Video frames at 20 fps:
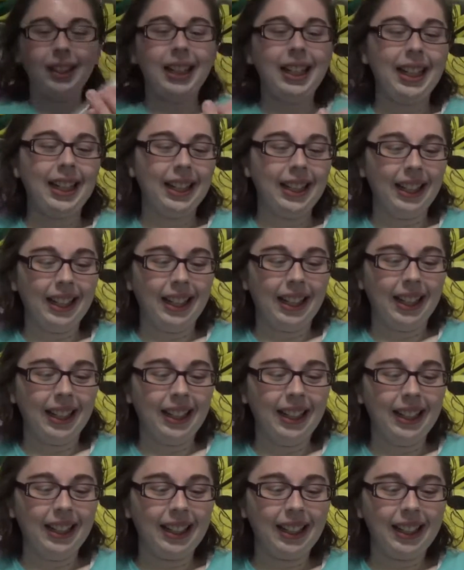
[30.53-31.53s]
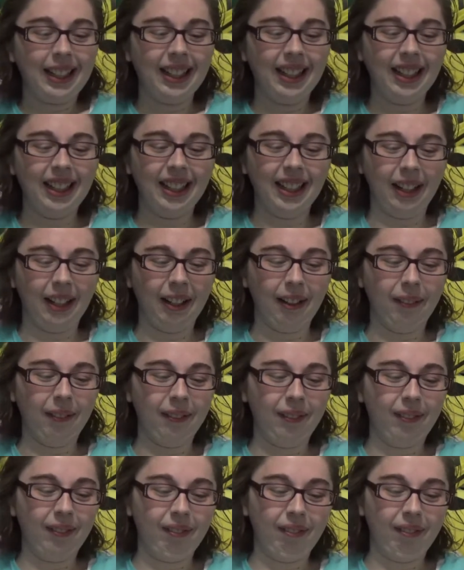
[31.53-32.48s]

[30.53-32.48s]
glad I got it.